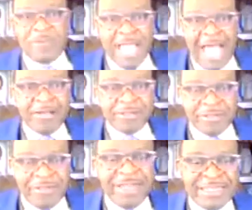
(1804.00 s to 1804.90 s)
out
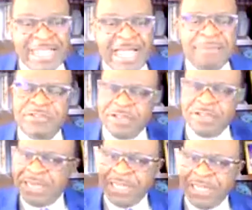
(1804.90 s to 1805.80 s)
all the time,
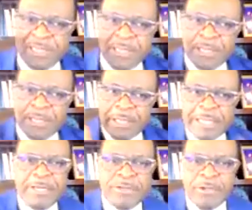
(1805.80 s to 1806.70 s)
suddenly
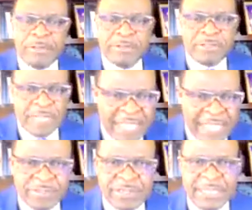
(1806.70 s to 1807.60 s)
indoors,
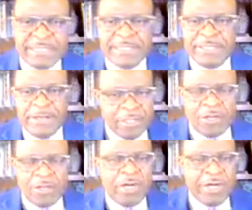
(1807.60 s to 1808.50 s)
isolated, not
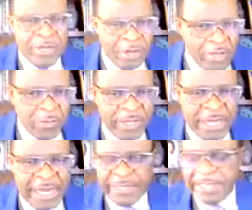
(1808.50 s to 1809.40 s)
calling, not doing
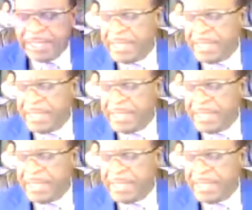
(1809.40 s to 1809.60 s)
anything.